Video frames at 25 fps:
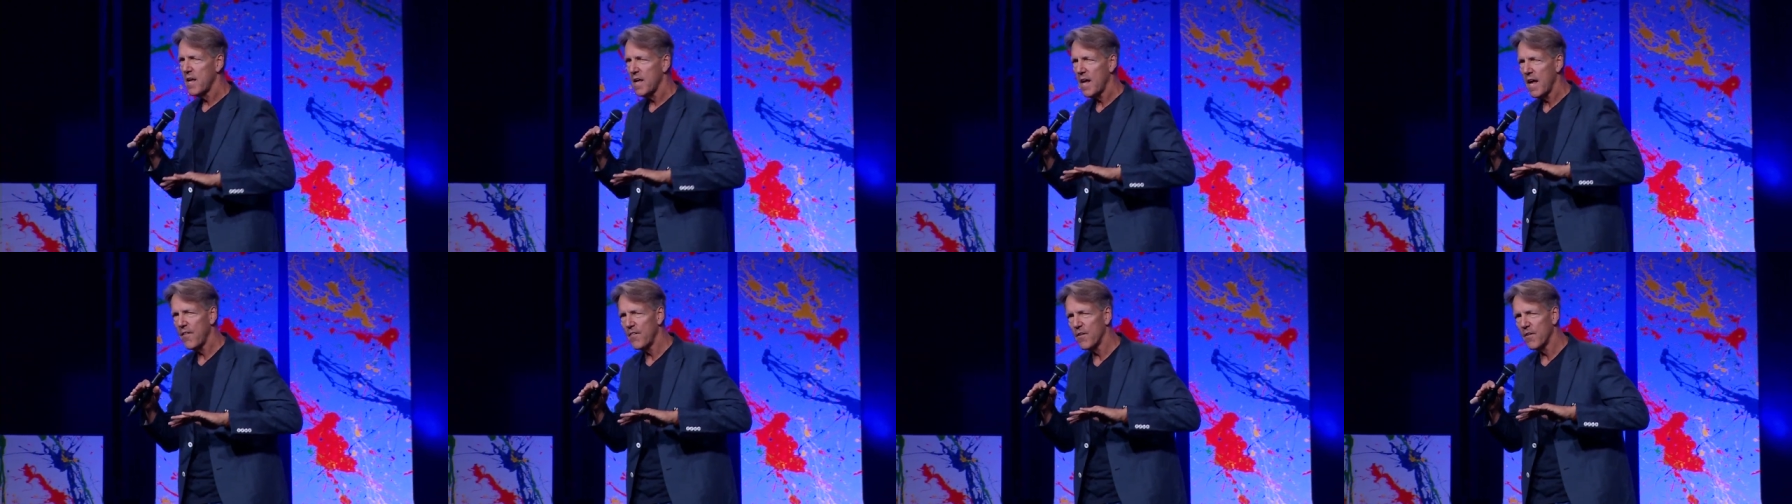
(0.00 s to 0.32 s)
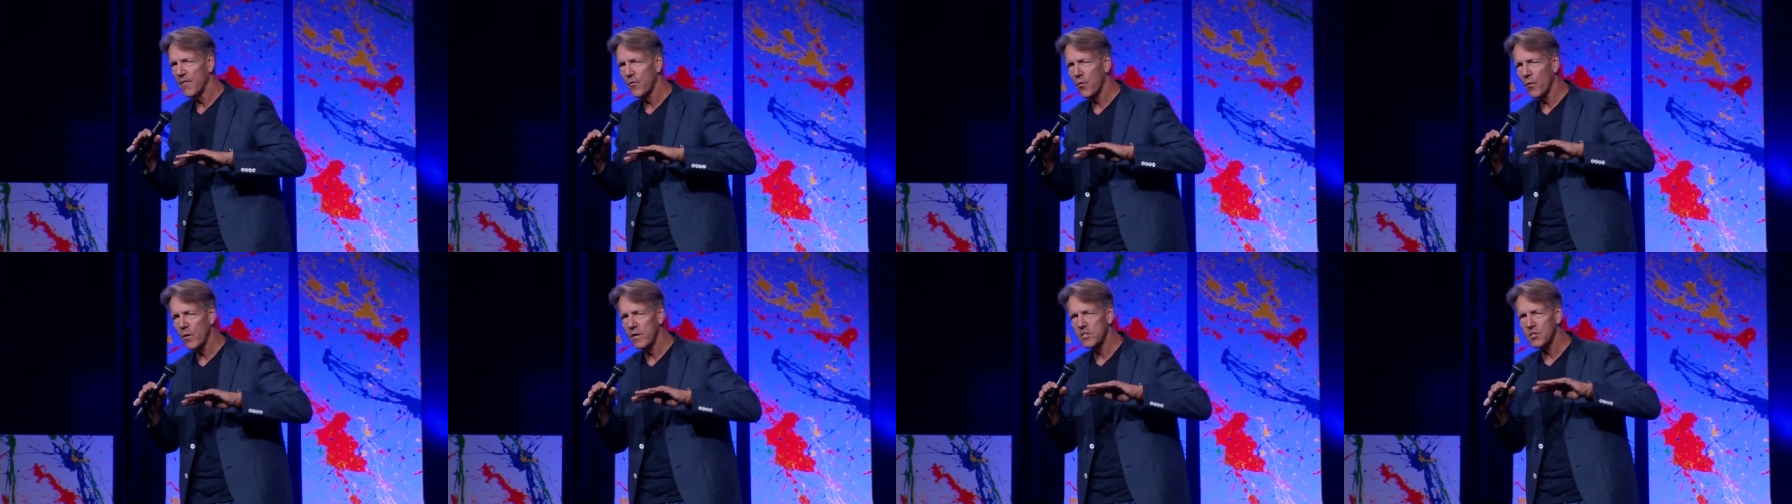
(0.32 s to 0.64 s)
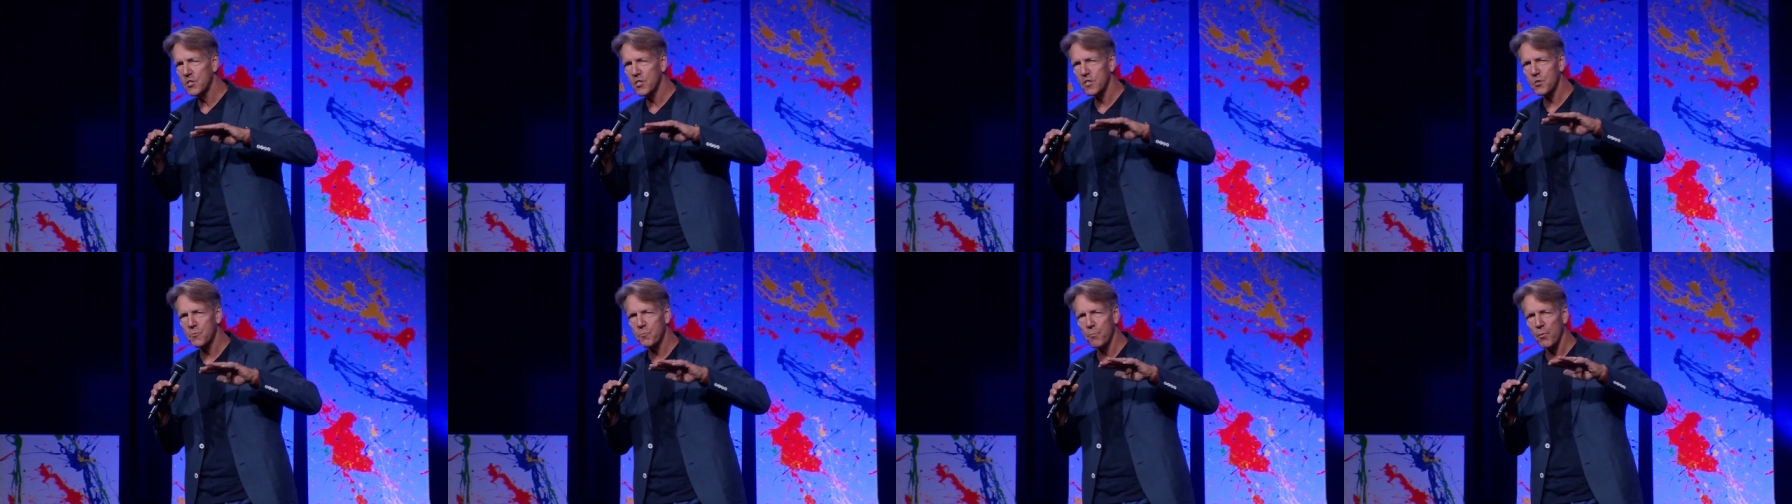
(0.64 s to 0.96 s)
and their
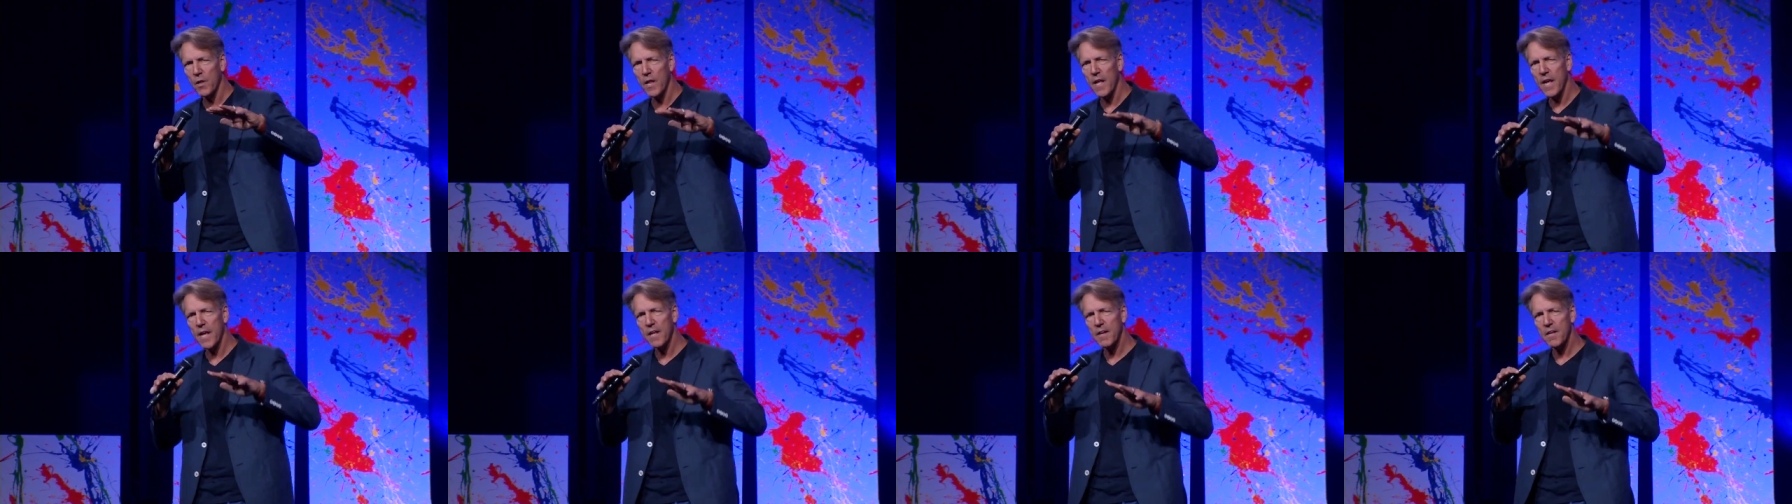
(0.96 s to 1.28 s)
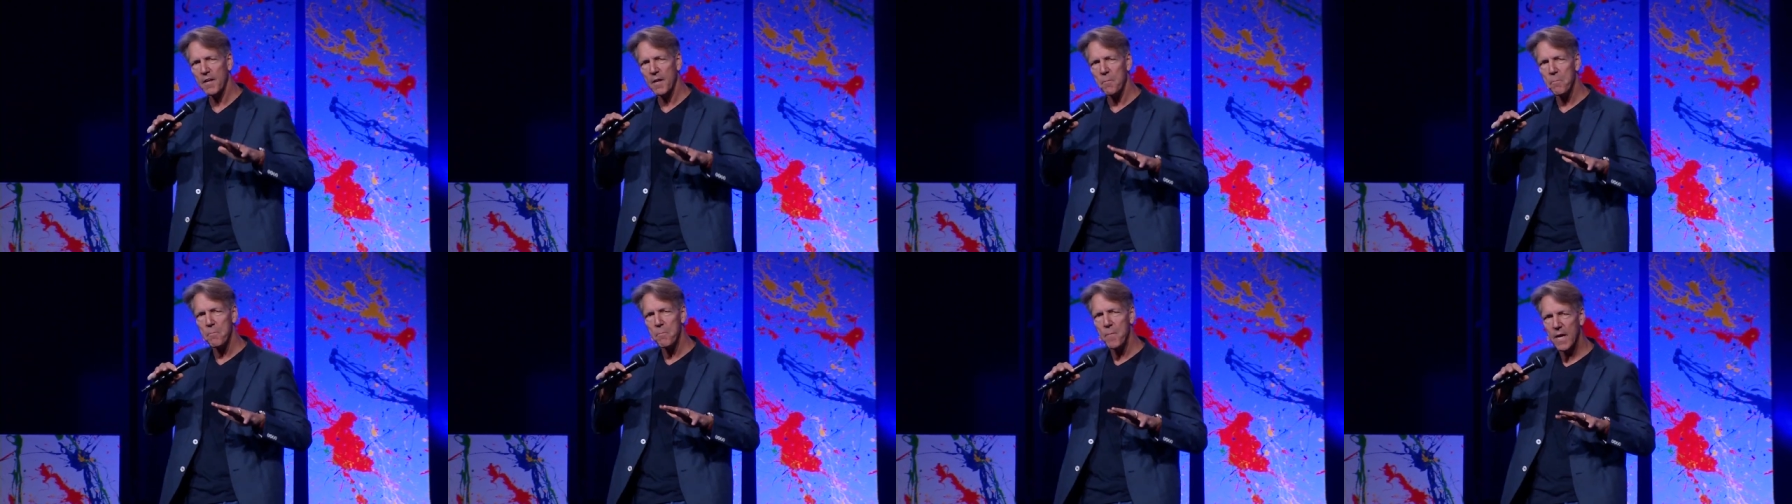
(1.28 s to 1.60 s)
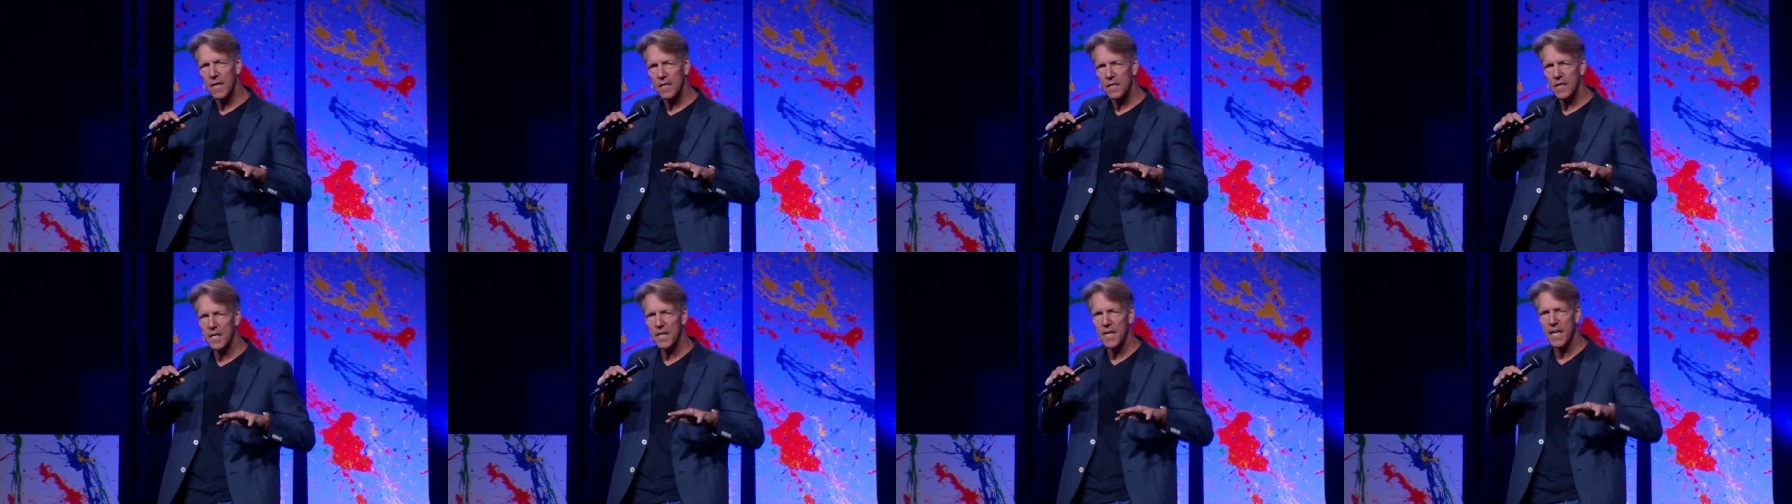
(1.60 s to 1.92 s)
voices blend in
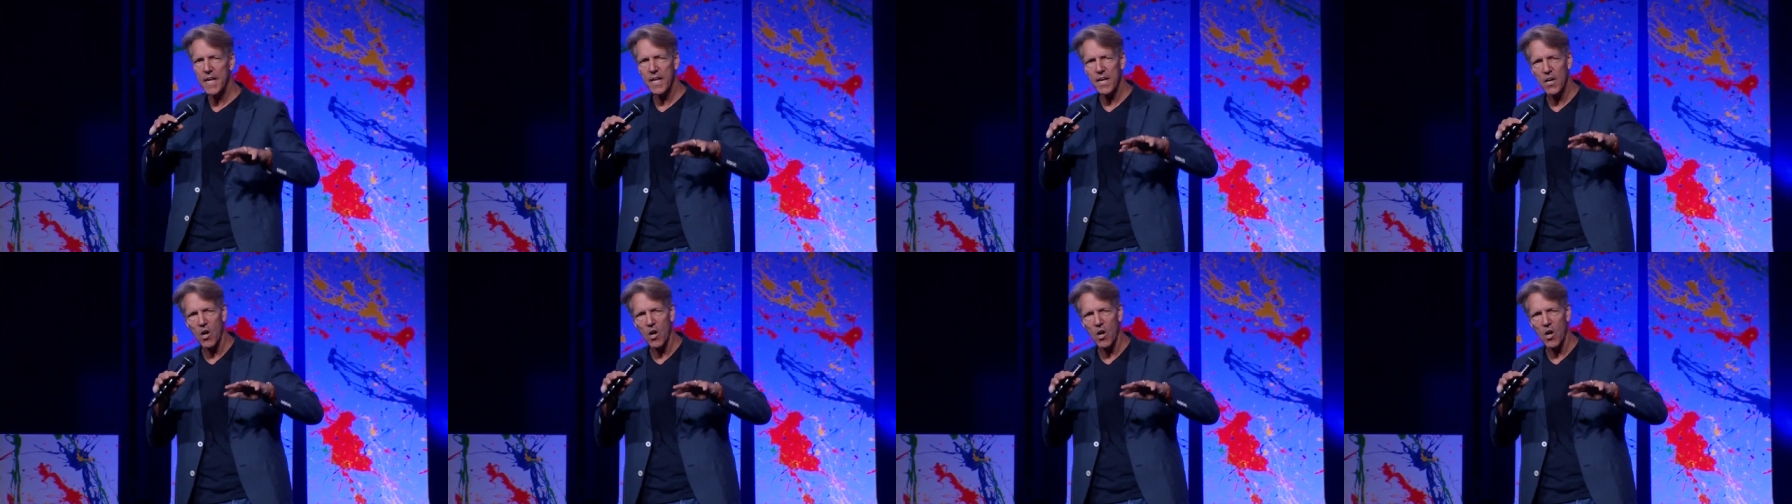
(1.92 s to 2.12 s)
melody